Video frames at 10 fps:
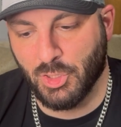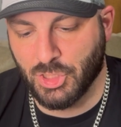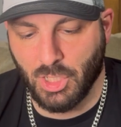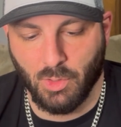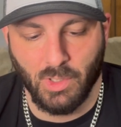
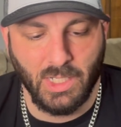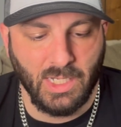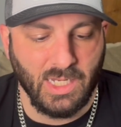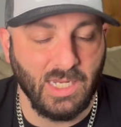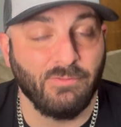So
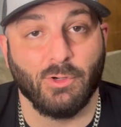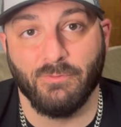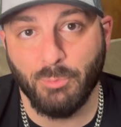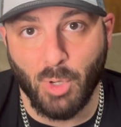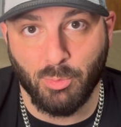if you're a
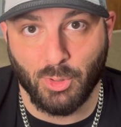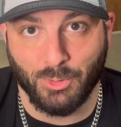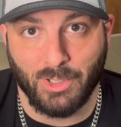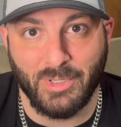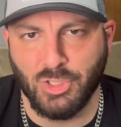football
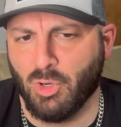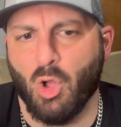program and you're